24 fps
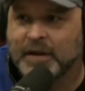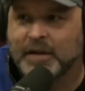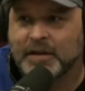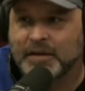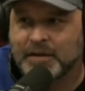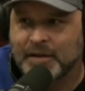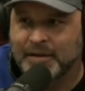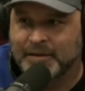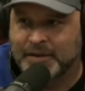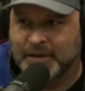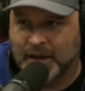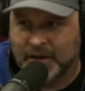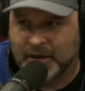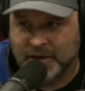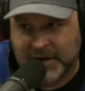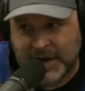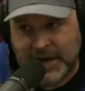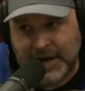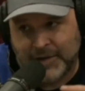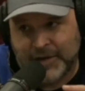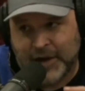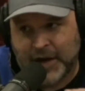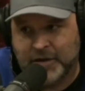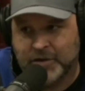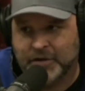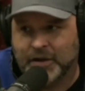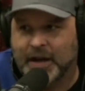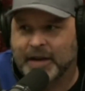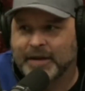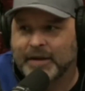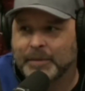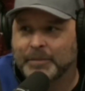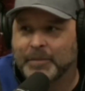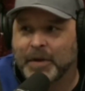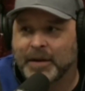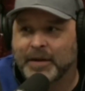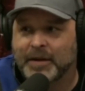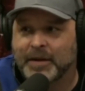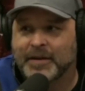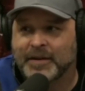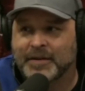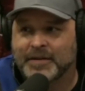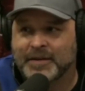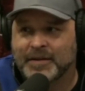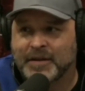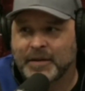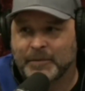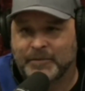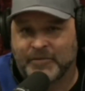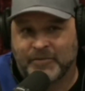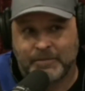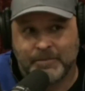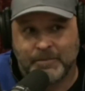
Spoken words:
and it doesn't have eye tracking, but it's